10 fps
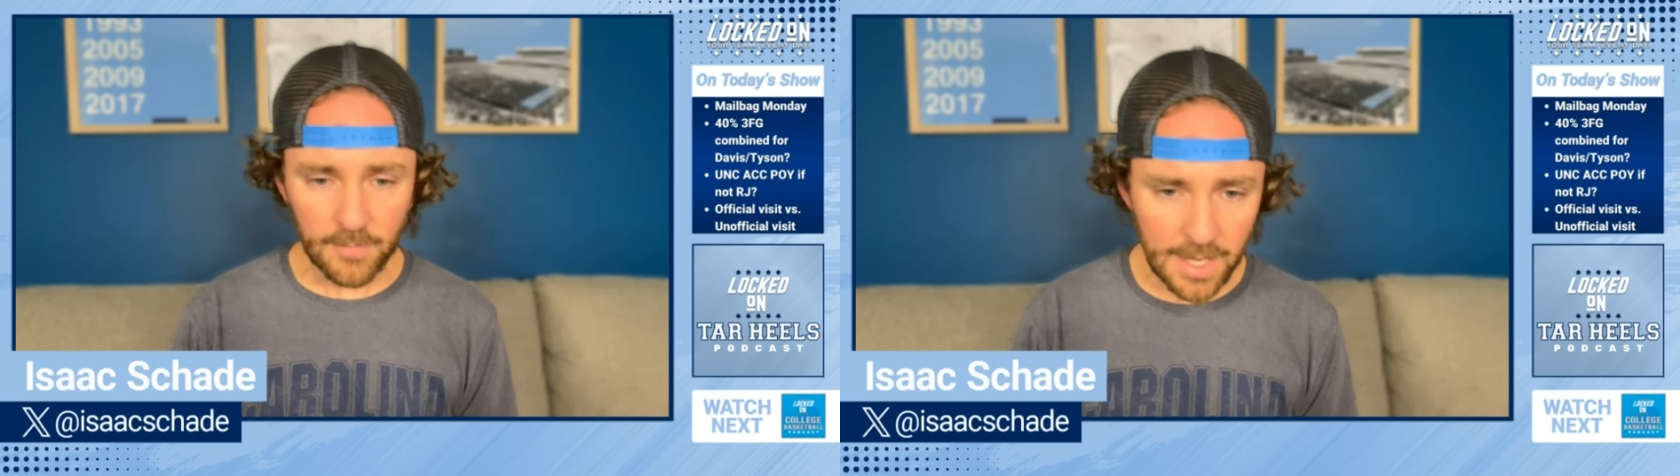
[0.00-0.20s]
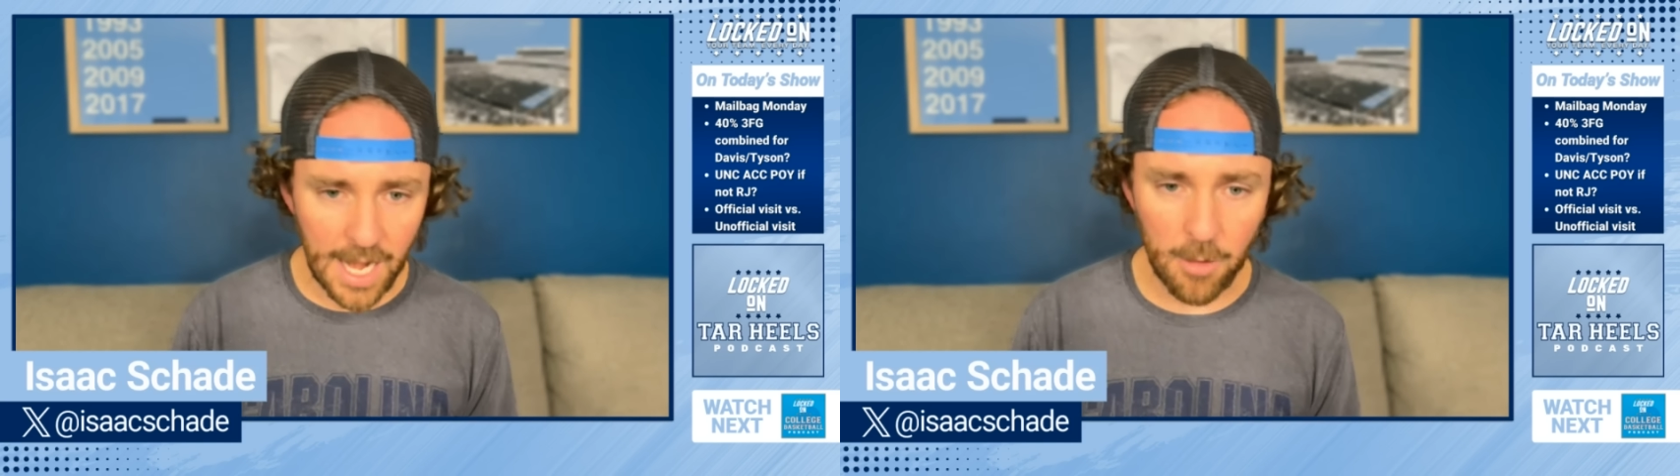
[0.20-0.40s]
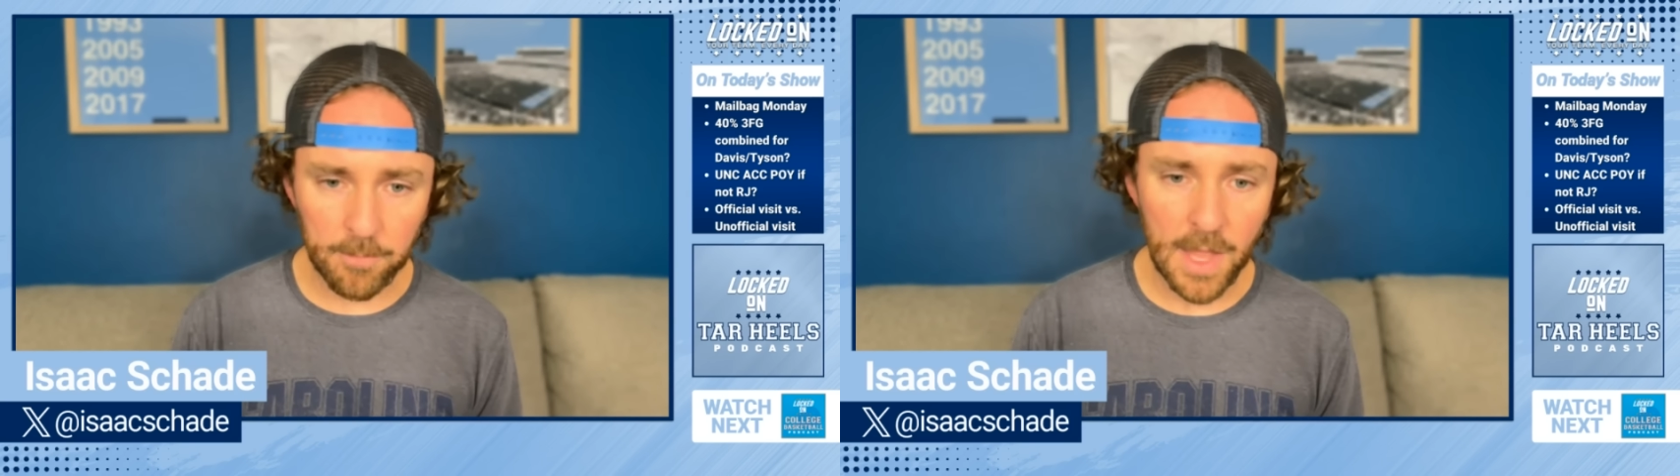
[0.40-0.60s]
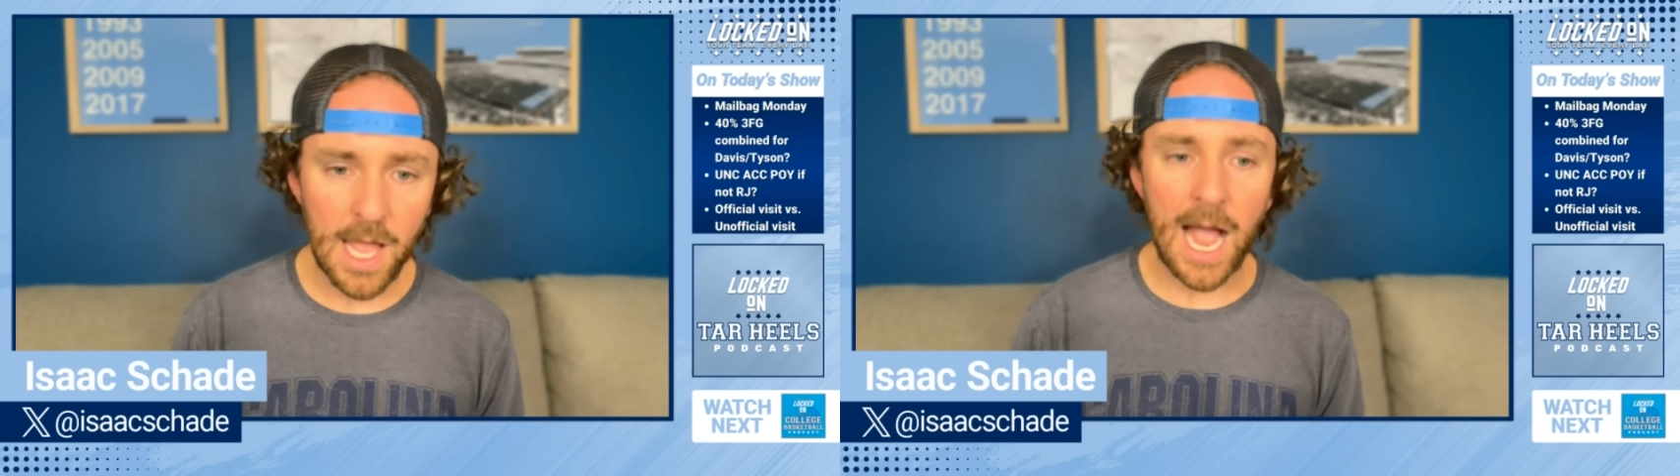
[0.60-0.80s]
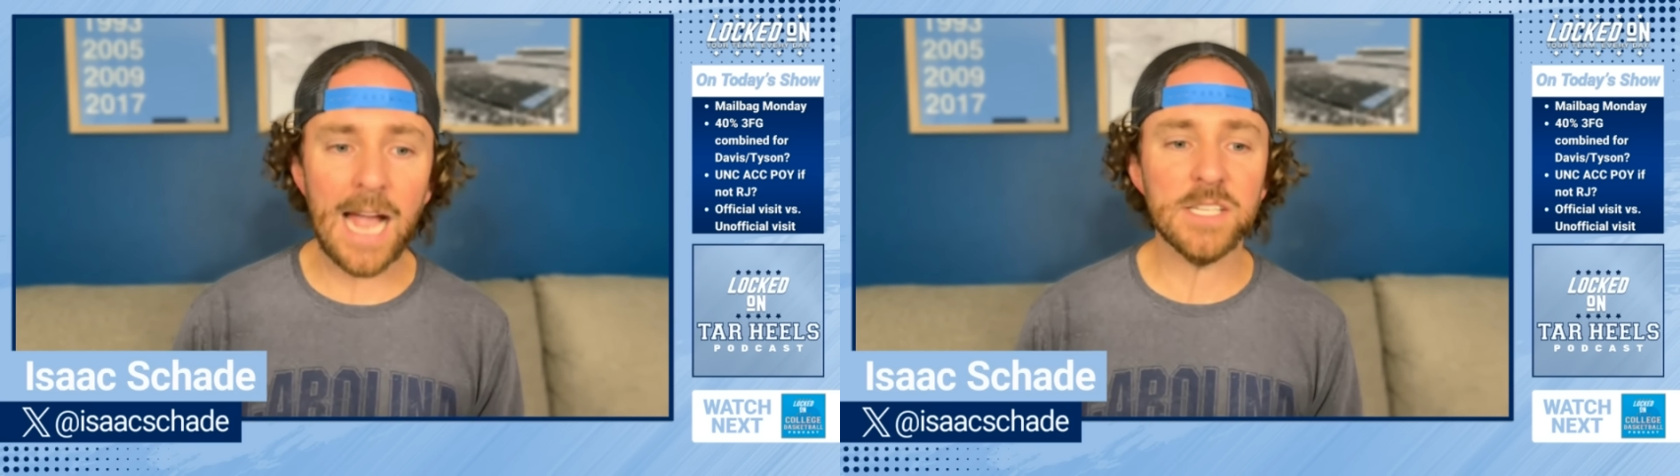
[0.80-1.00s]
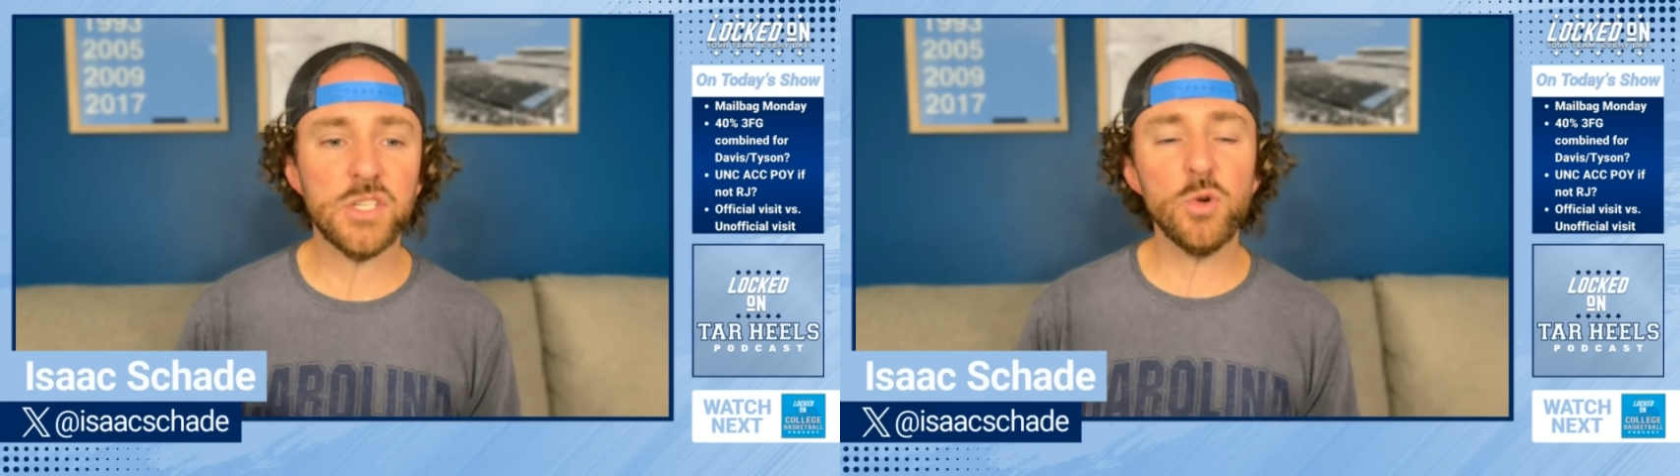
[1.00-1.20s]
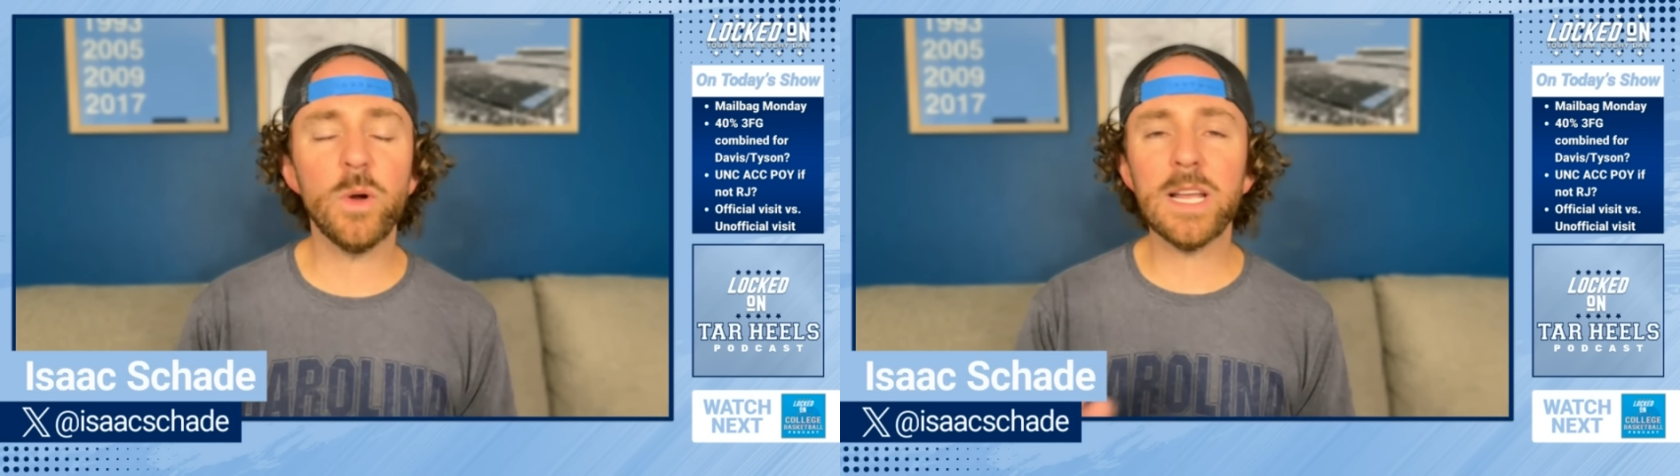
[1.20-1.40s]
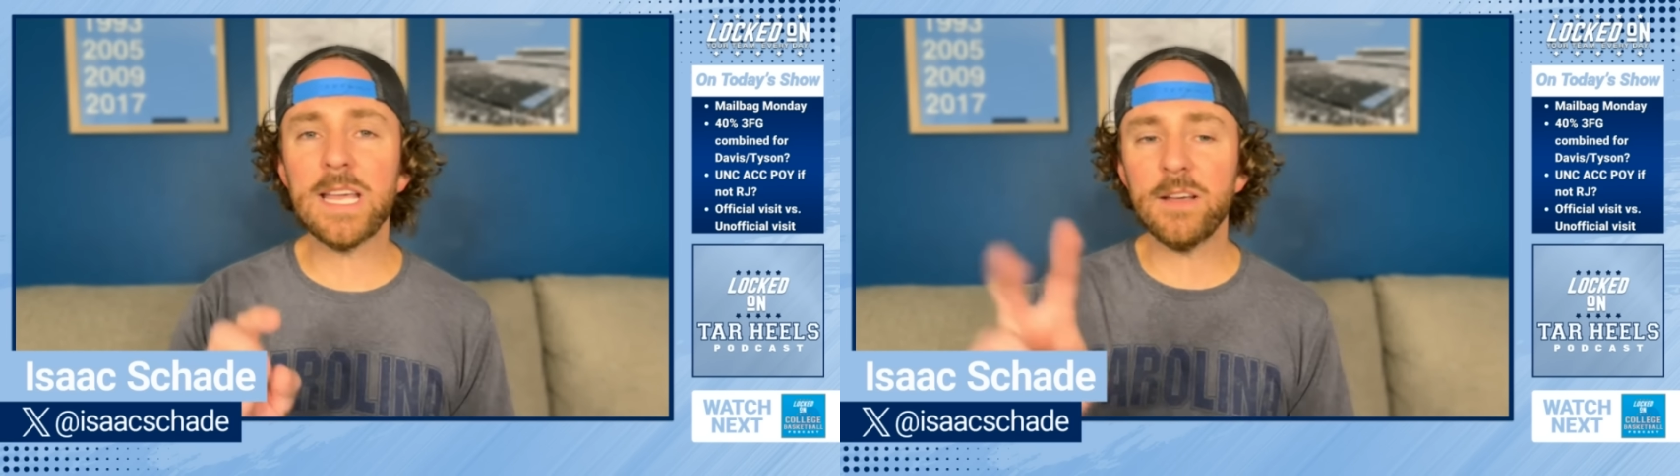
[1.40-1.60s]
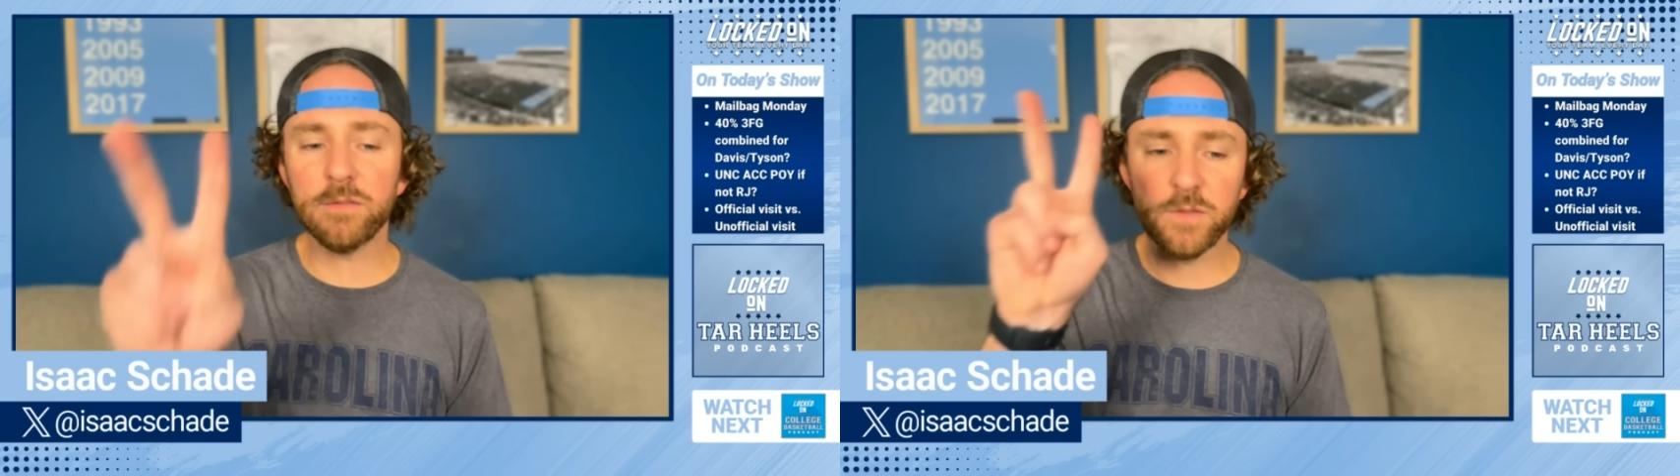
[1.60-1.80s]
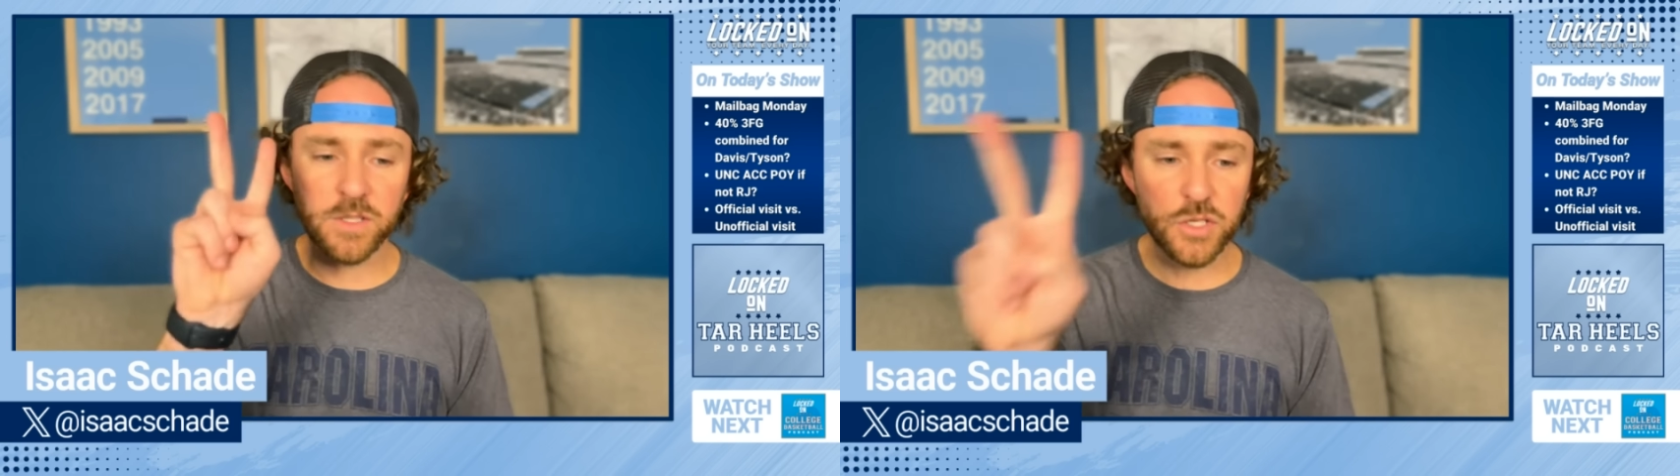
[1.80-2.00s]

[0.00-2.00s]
Now, I do want to give